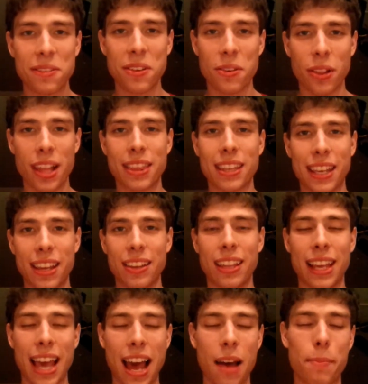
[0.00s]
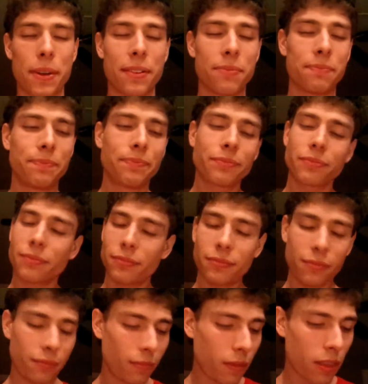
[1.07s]
you let the healing happen.
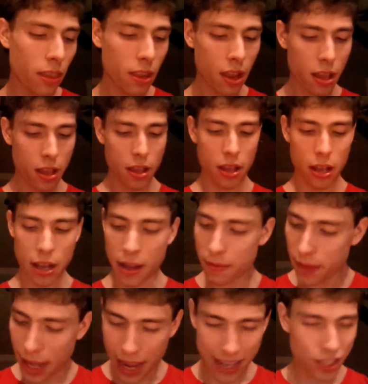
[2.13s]
I